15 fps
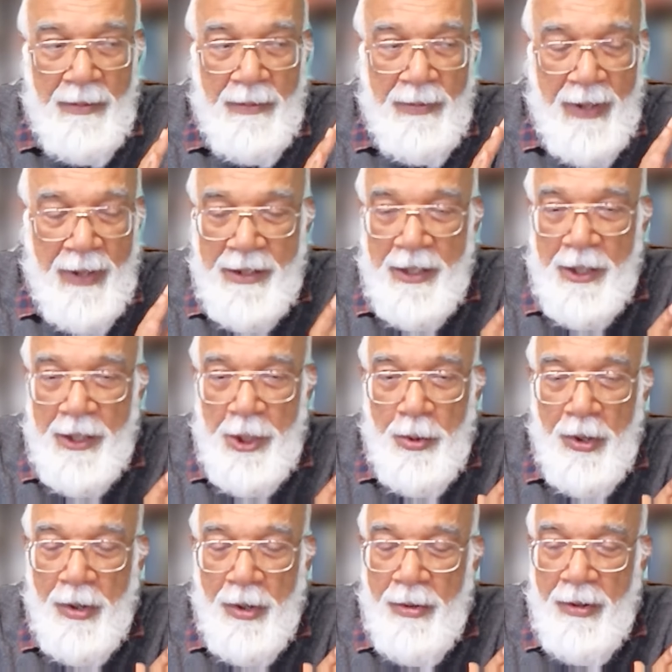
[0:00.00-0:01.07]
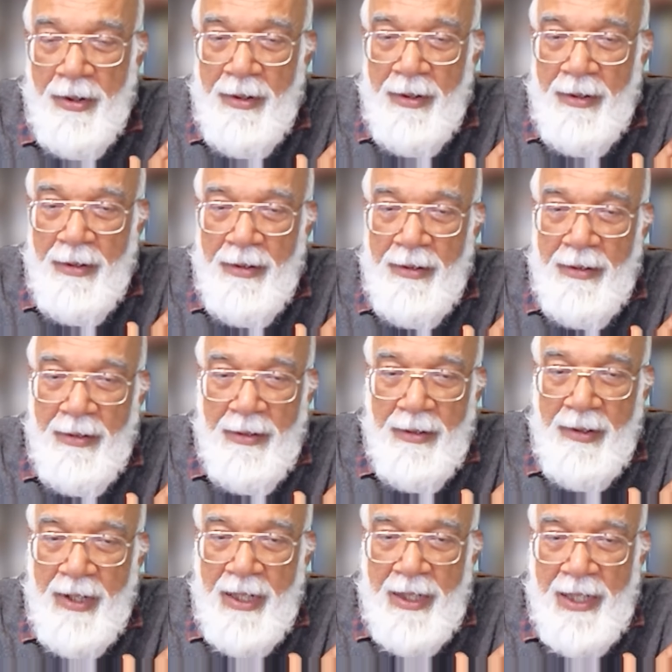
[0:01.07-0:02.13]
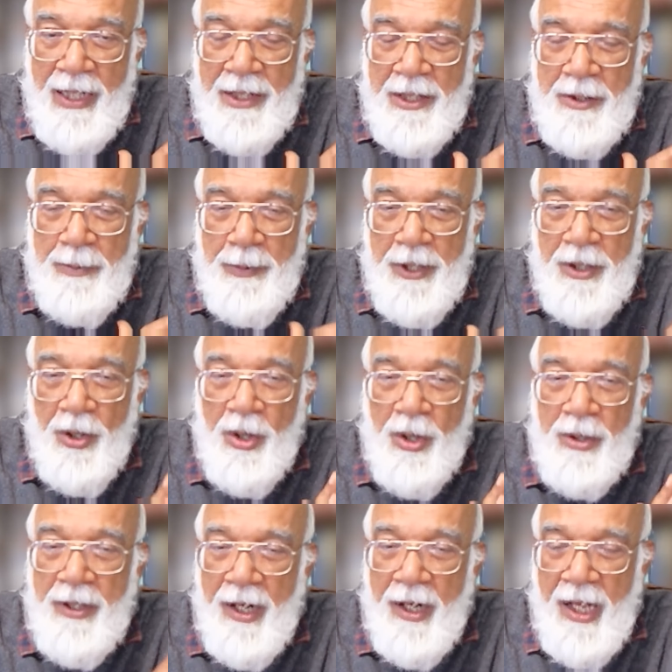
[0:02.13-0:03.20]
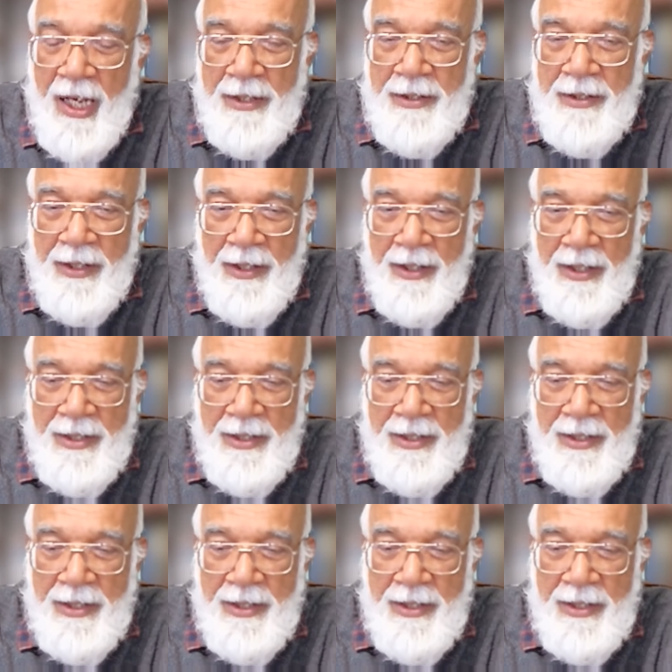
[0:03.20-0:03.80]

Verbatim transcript: Whether you, it is beyond the likes and